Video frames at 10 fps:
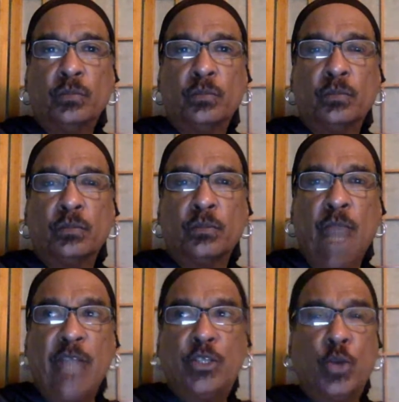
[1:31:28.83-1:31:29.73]
And
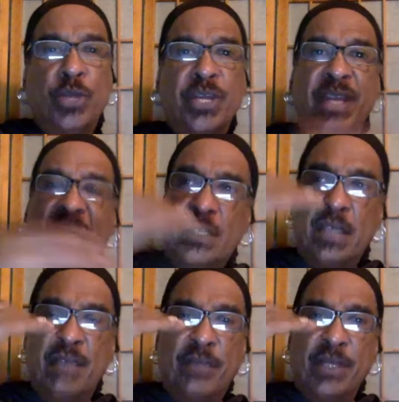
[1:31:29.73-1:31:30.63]
so the next
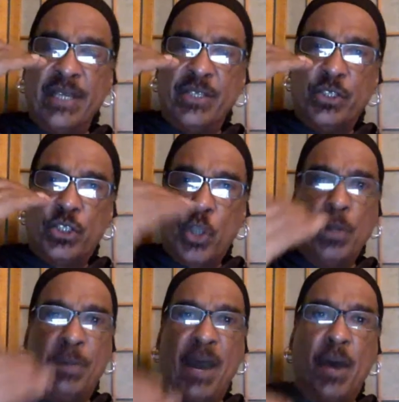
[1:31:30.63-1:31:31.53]
level is solar
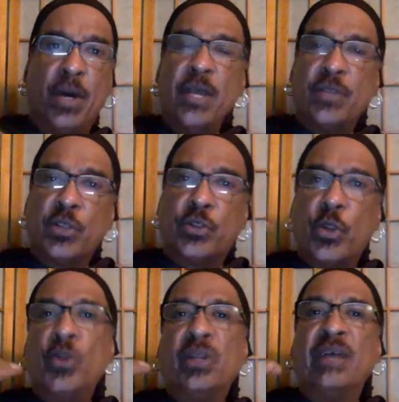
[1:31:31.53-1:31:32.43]
power. The third
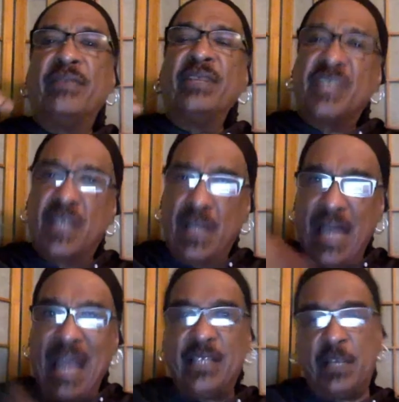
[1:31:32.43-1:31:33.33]
level is
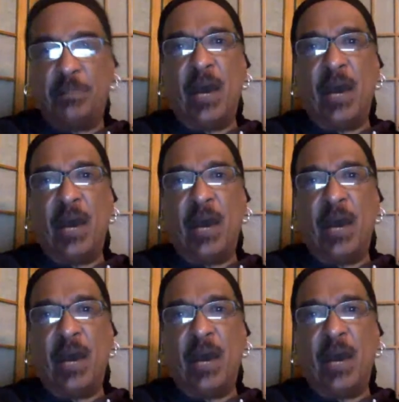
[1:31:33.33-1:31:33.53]
galactic power.